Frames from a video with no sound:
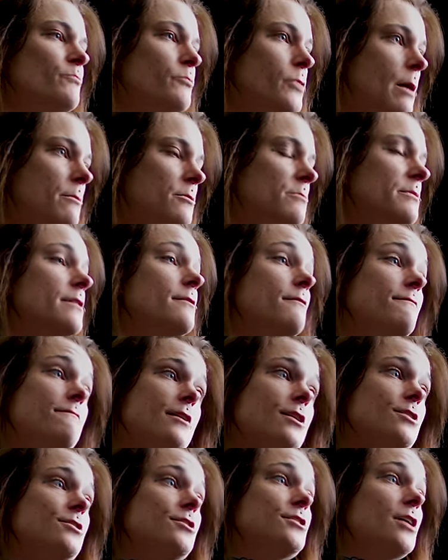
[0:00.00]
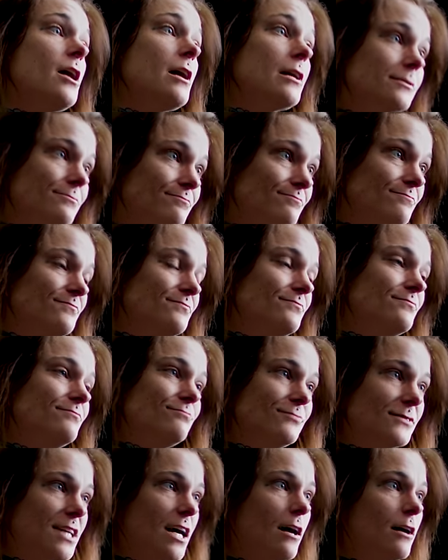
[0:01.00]
probably the first start
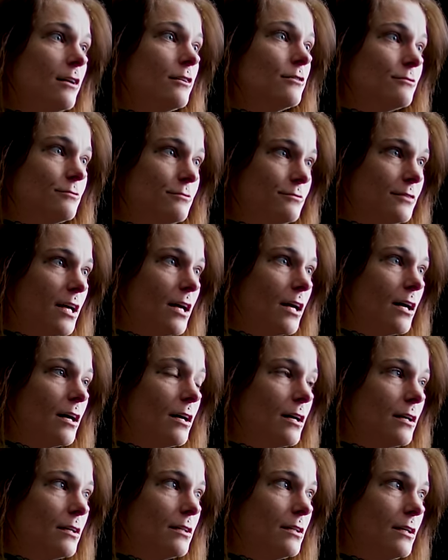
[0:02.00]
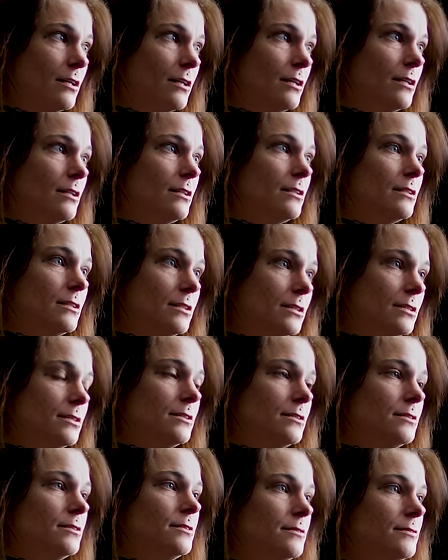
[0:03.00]
of a
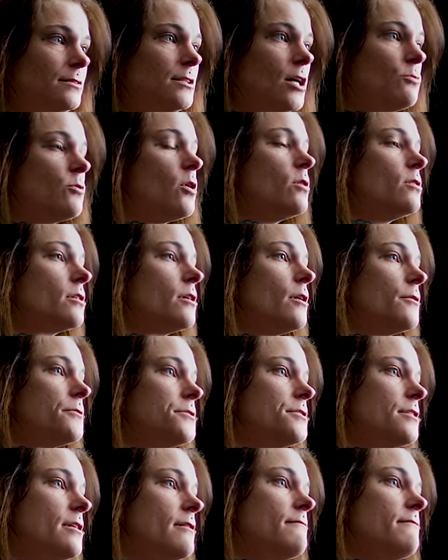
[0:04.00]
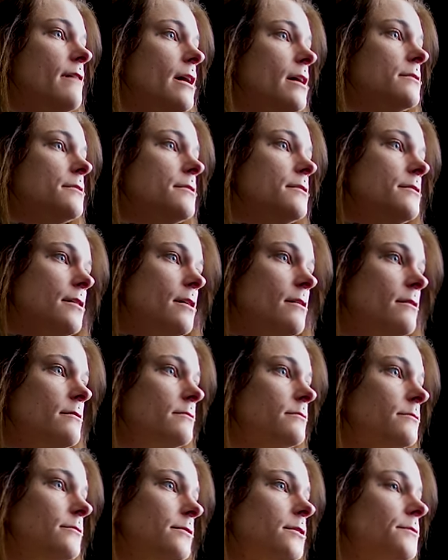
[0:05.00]
roller coaster of events
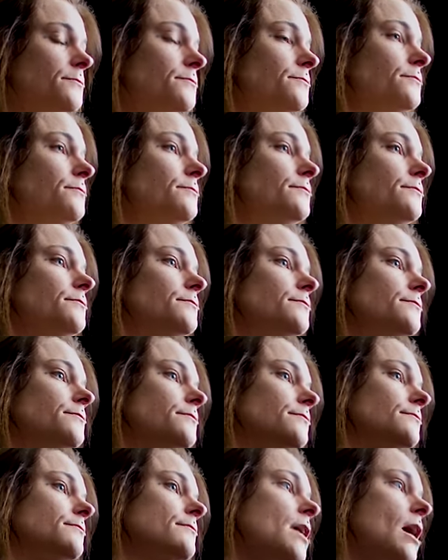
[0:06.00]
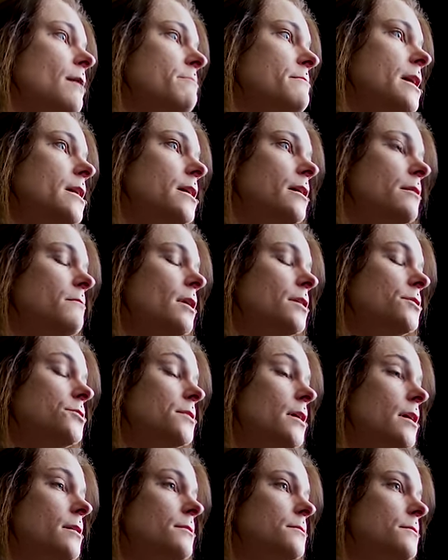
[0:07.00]
of not making much
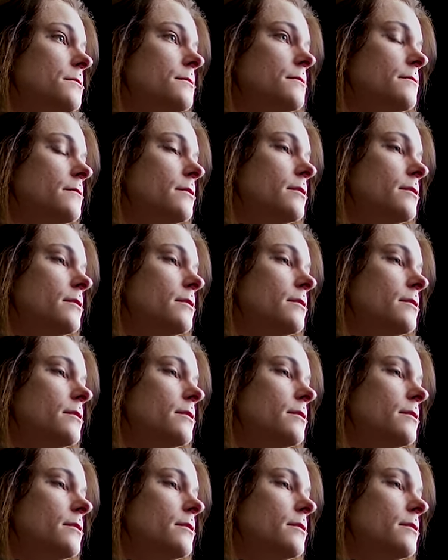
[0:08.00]
sense.